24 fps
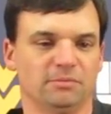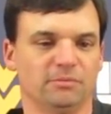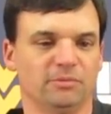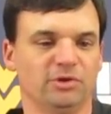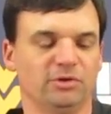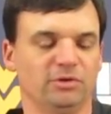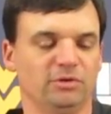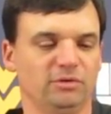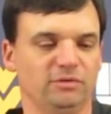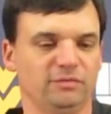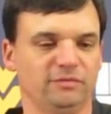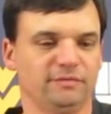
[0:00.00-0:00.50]

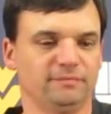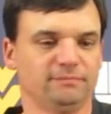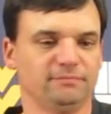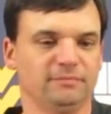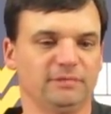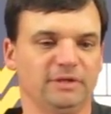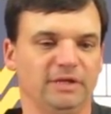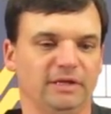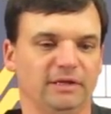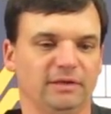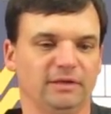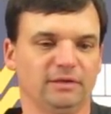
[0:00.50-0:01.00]
move.
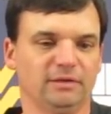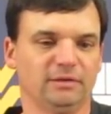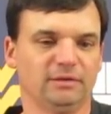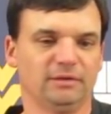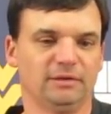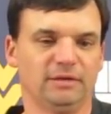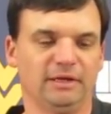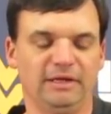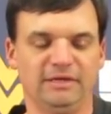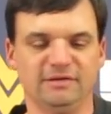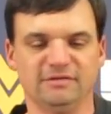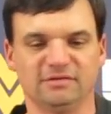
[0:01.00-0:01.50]

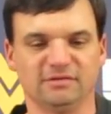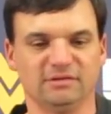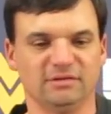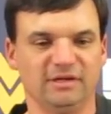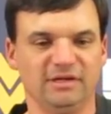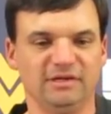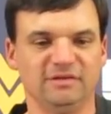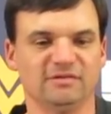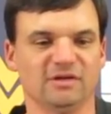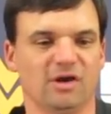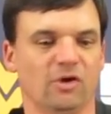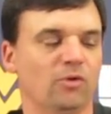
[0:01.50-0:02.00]

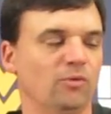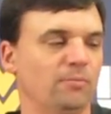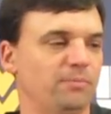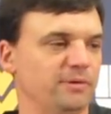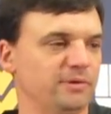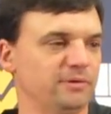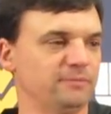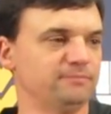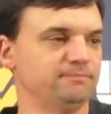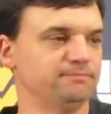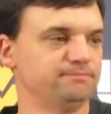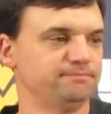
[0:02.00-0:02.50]
He's
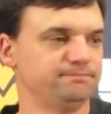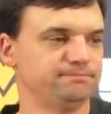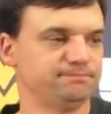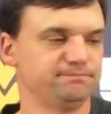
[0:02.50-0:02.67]
open.